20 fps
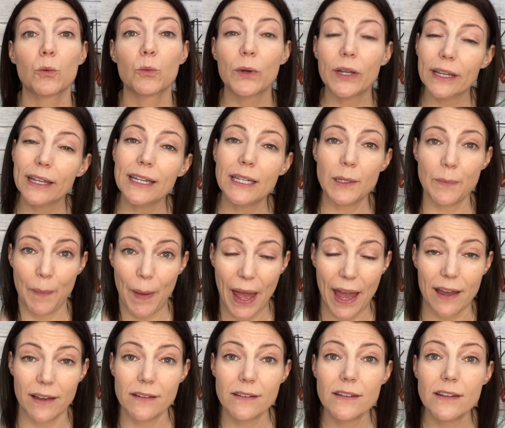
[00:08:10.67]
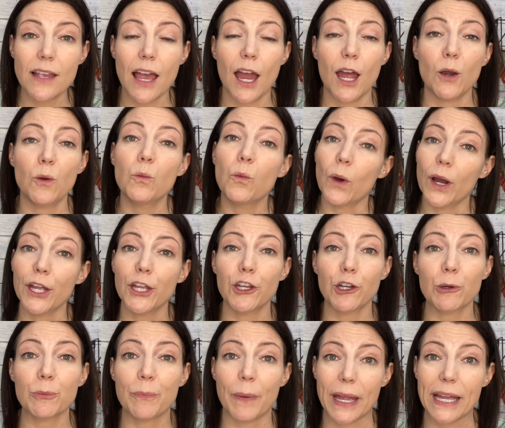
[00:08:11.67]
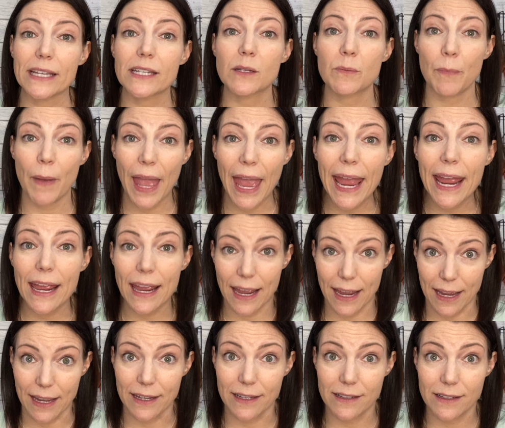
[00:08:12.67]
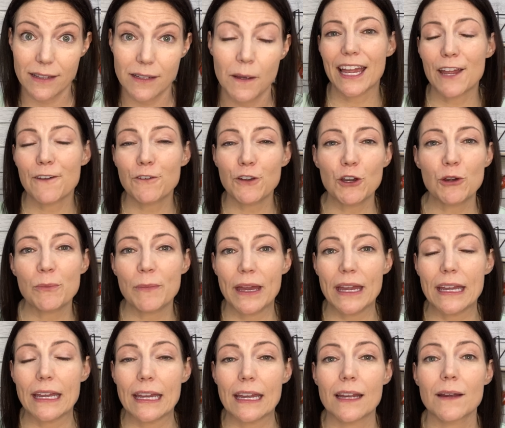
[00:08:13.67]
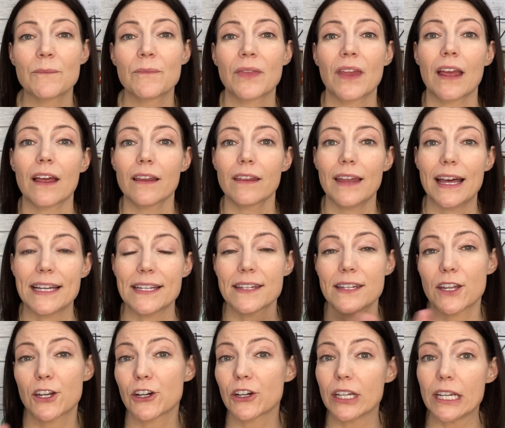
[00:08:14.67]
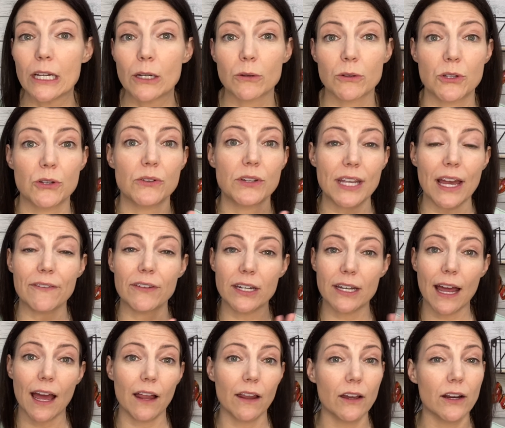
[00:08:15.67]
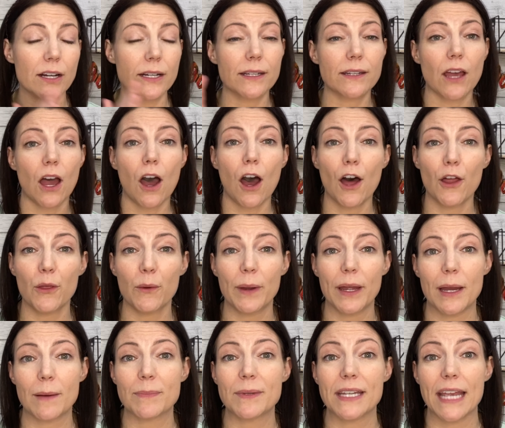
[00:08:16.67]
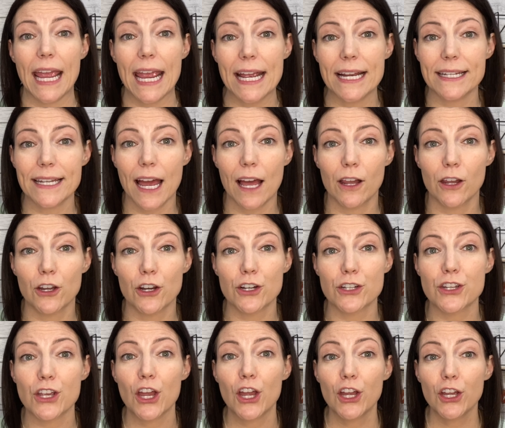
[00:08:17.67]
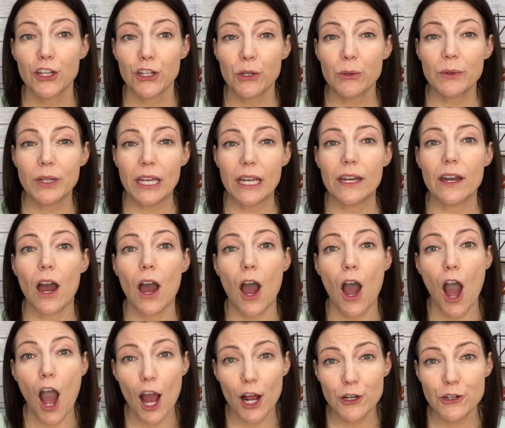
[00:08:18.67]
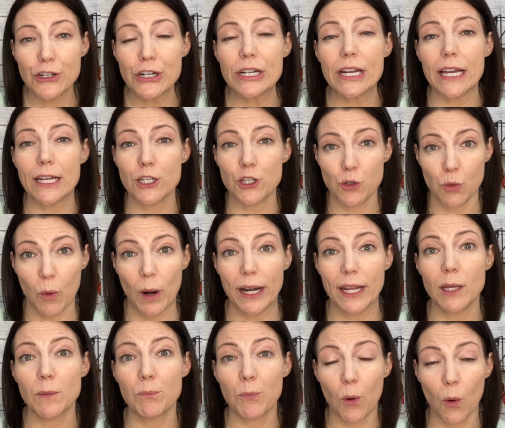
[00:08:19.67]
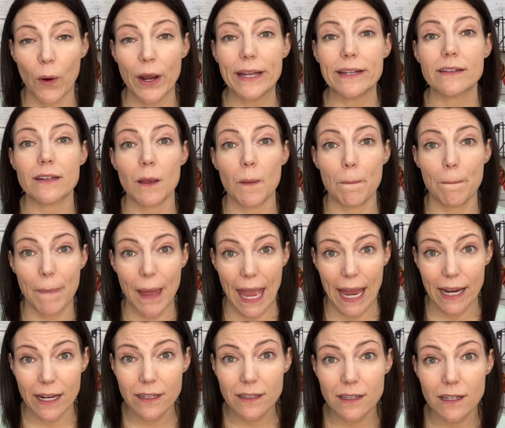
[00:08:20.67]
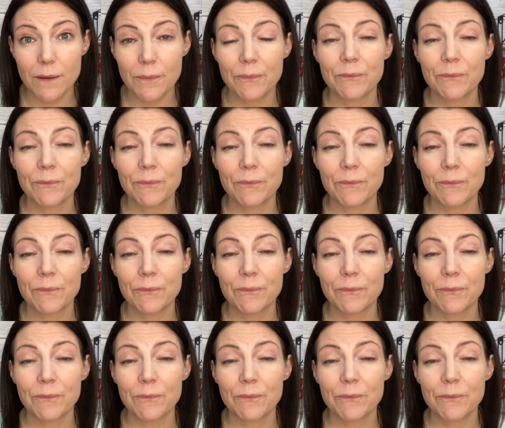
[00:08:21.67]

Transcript: really depends on what your base pay is. If you're making less than or equal to $7 all the way up to $8, you need 120 points banked